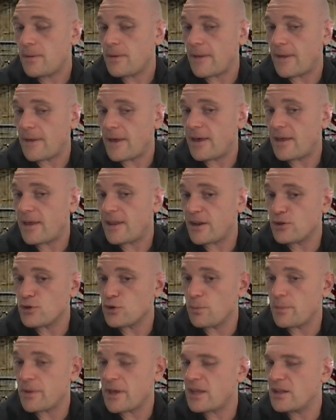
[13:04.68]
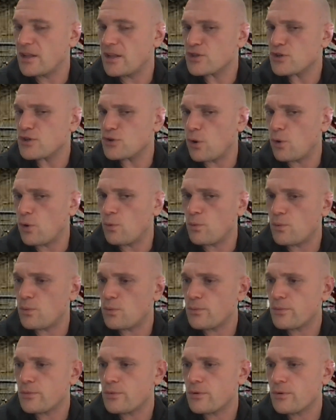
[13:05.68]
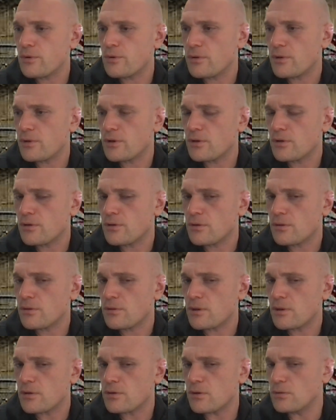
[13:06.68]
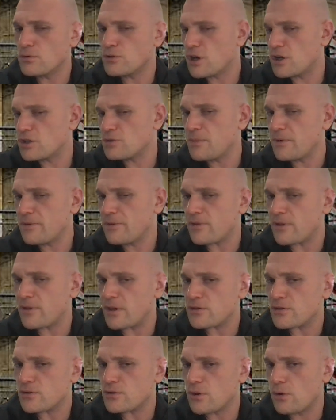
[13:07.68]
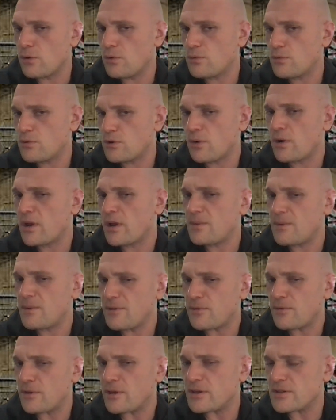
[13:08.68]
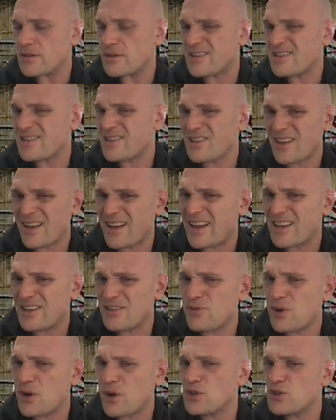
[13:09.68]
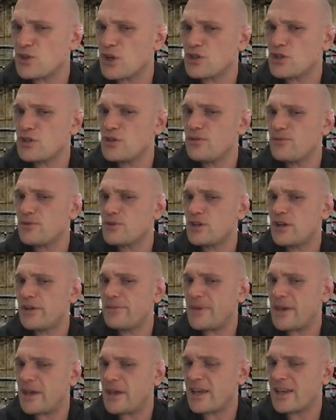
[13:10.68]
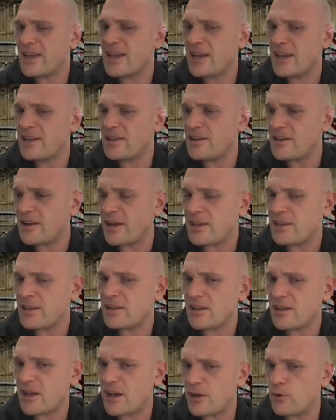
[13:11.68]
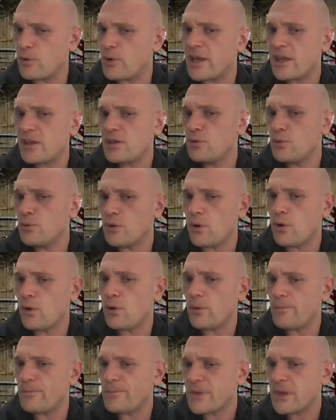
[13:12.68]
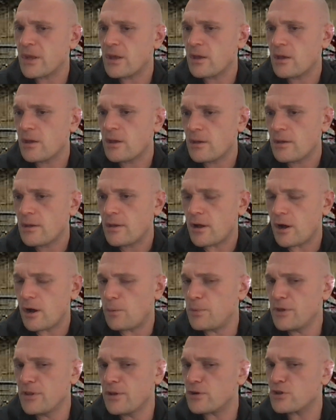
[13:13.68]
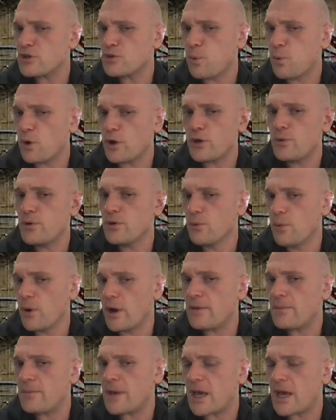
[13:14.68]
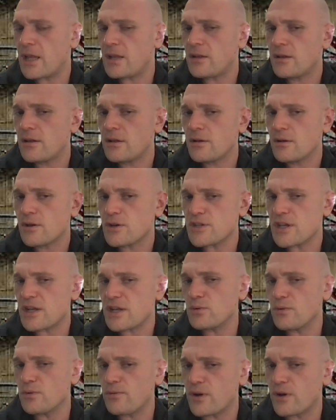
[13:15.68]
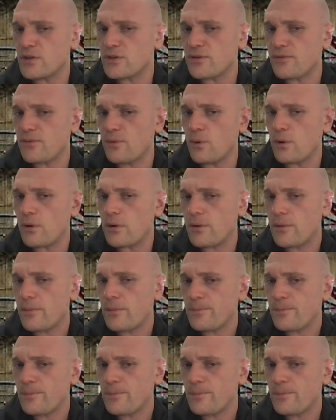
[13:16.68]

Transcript: And he told me, Hey, listen, don't don't judge me for this. Don't don't hate me for this. And I said, I ain't fucking judging you for shit, man. I get it. And I I don't hate you at all. I'll be there to support you either way, man. Cause that's what friends are for.